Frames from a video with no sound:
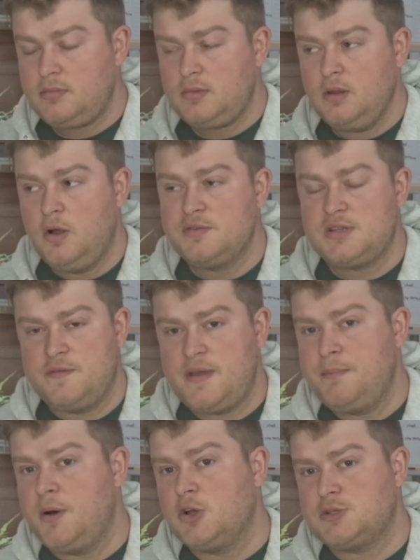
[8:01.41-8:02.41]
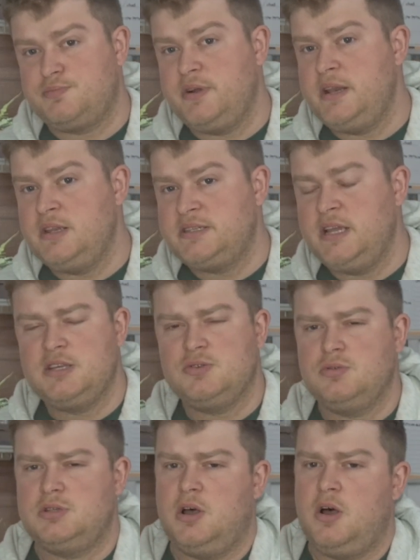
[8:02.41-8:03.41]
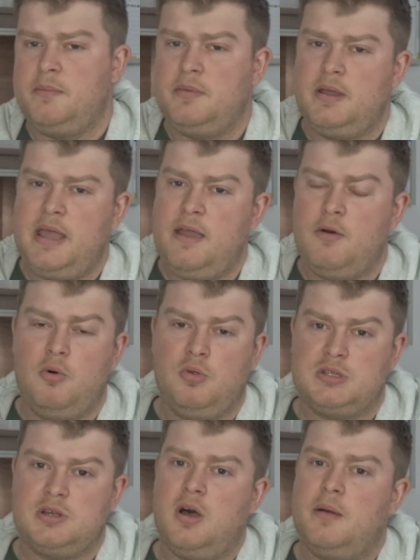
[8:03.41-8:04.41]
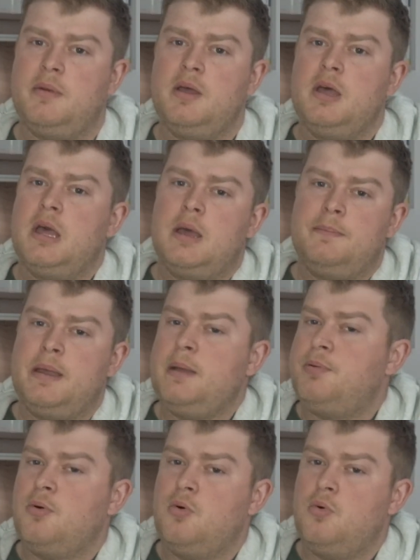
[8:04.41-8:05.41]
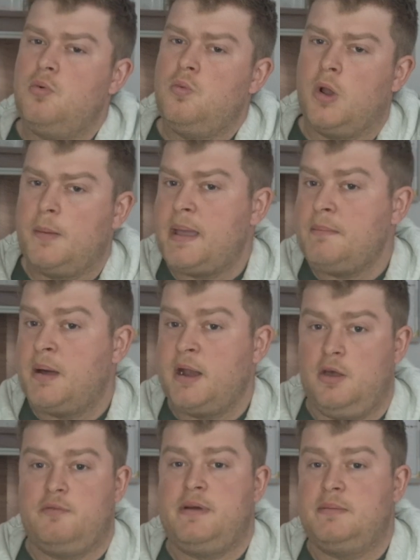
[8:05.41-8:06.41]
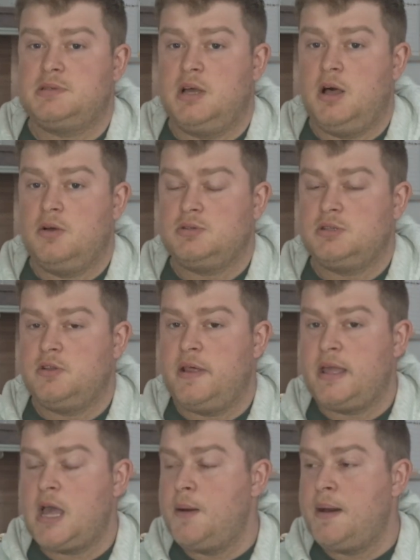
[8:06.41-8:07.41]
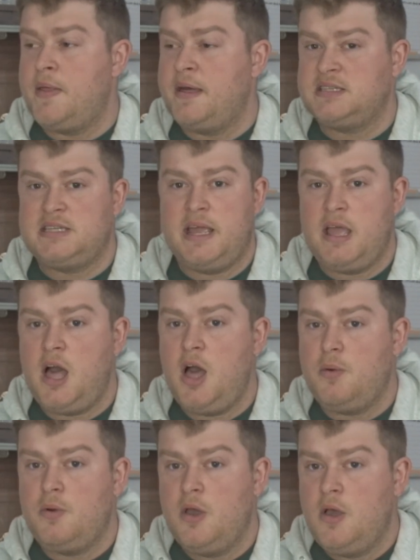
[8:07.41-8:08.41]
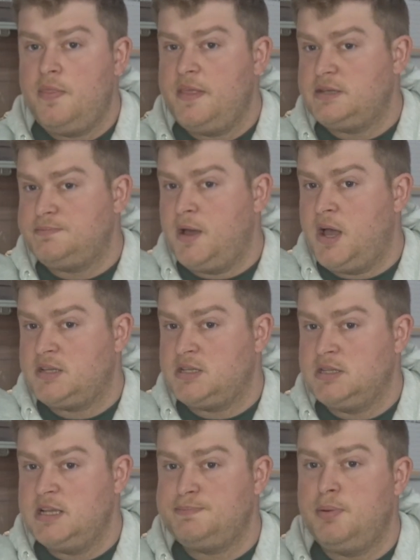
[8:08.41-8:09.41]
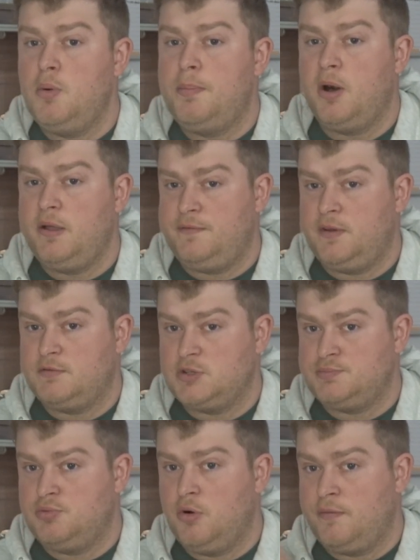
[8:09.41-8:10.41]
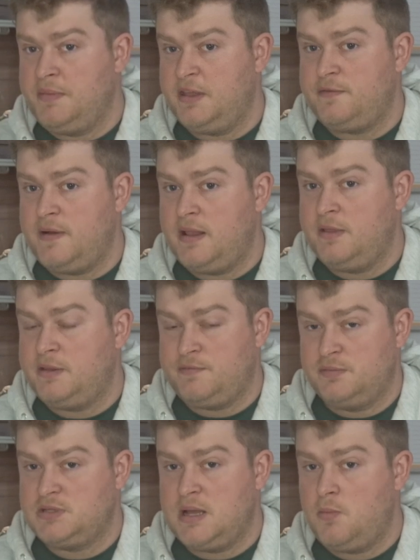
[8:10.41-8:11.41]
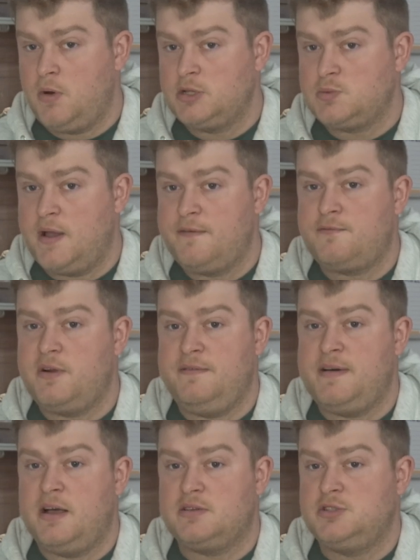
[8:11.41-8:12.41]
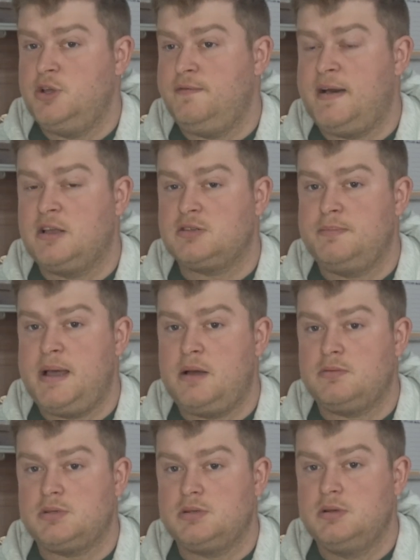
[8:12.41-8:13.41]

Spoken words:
Obviously with impulse breeding, you see it all the time, hear it all the time. People want to make money off reptiles, so they go out, they say, oh, this ball python I've just bought from someone's worth £2,000.